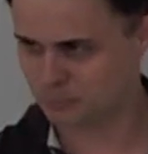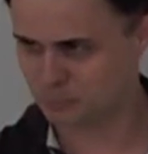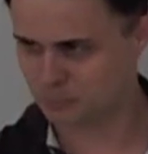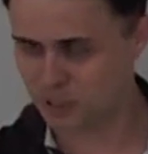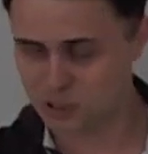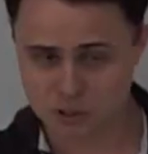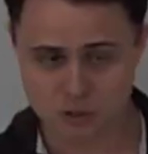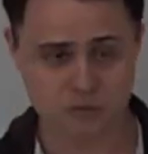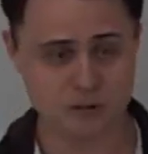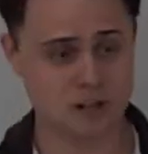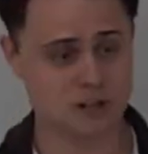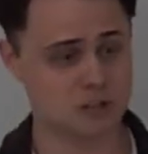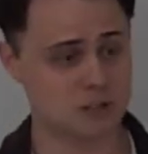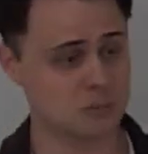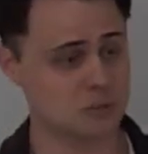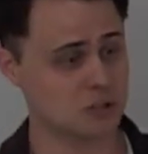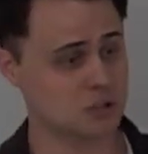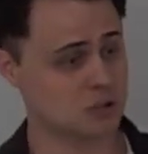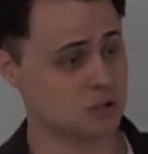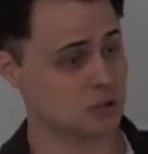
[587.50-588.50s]
That's how fast
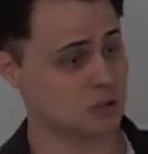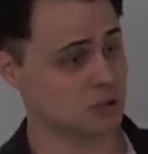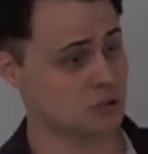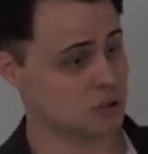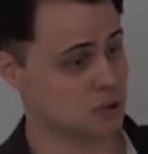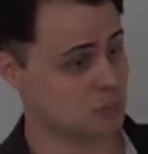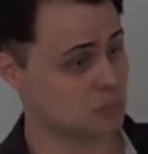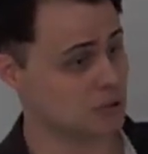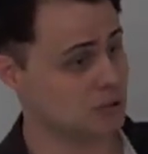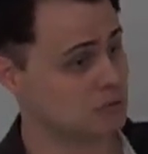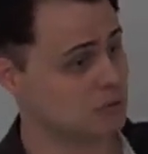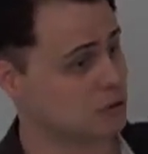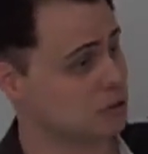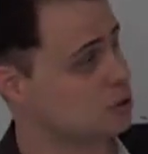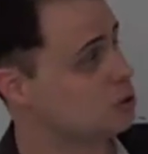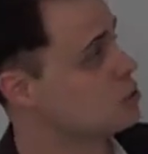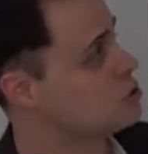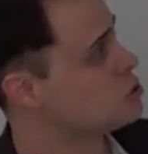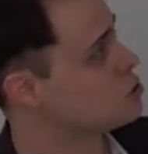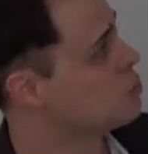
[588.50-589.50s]
it should be for
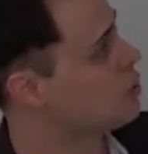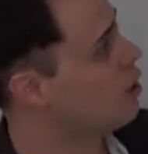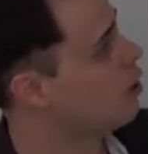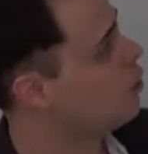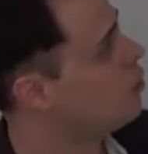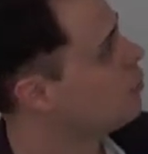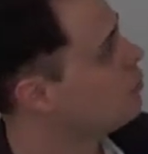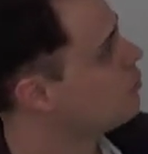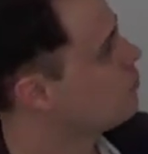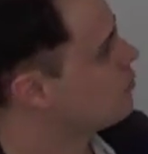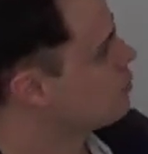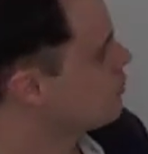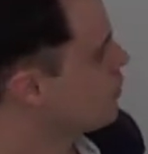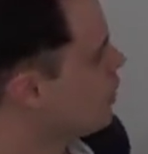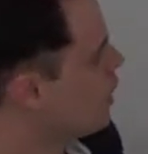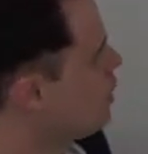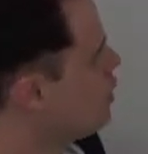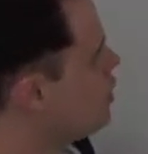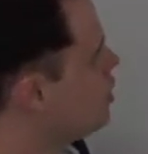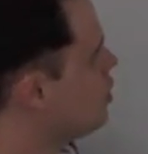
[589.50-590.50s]
you as well.
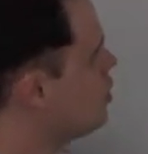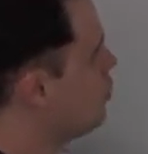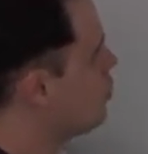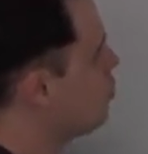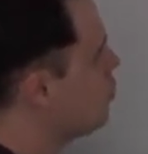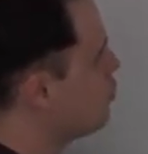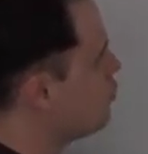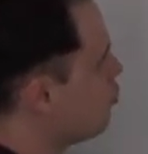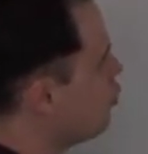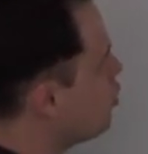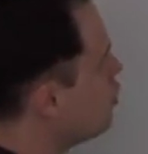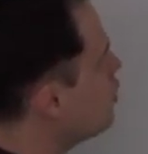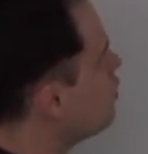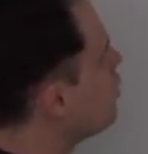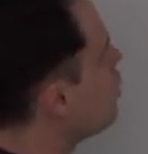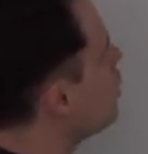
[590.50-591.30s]
Before you